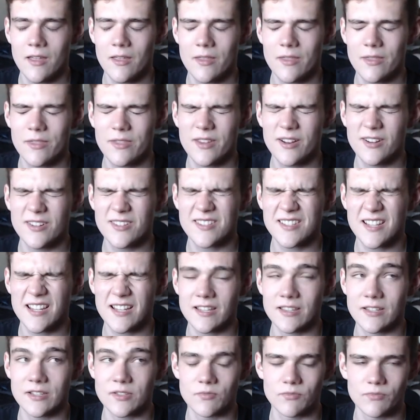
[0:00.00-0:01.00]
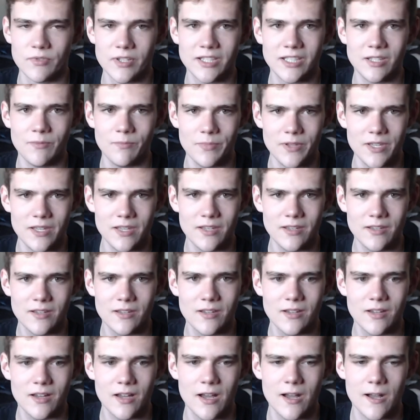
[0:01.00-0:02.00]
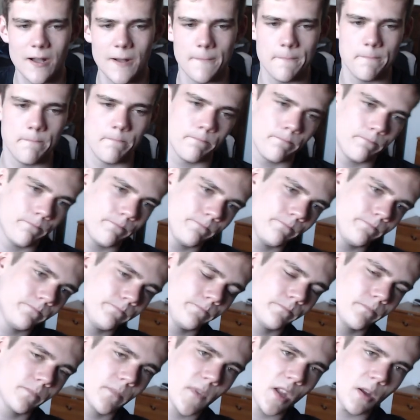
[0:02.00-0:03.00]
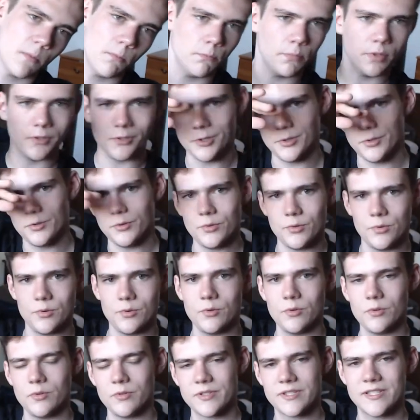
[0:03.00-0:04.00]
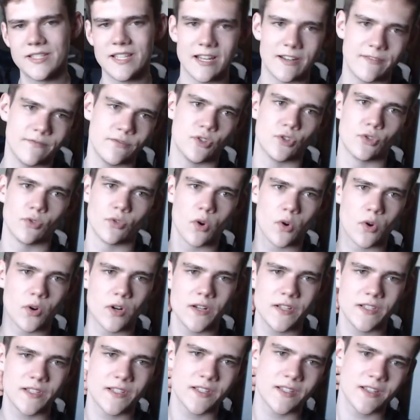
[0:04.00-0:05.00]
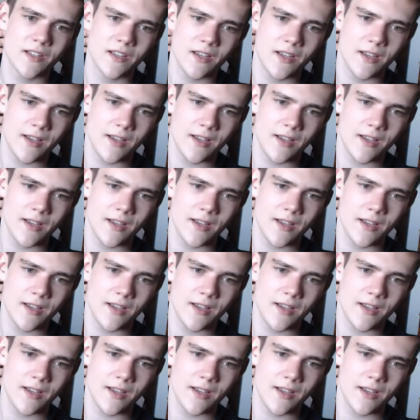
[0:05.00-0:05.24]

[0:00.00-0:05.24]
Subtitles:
there's like this really big blue set of drawers.